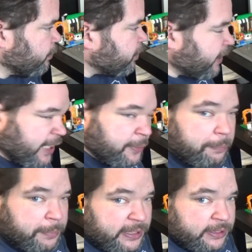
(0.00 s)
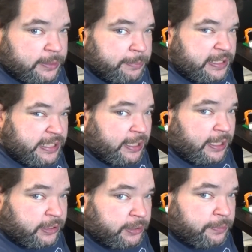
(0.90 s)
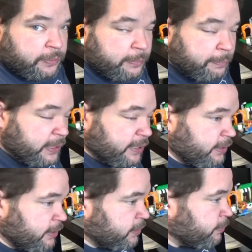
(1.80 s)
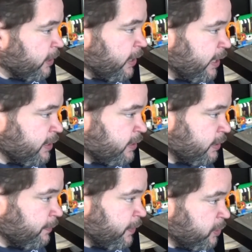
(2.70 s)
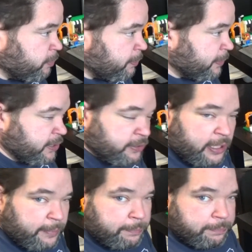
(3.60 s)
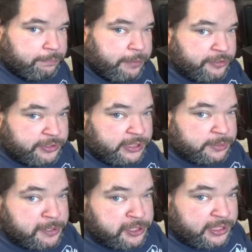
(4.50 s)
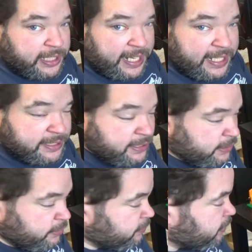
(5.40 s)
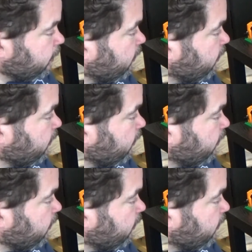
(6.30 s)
I hadn't been, had been neglected for a bit, as well as the Facebook page. I am posting as much as I can to those.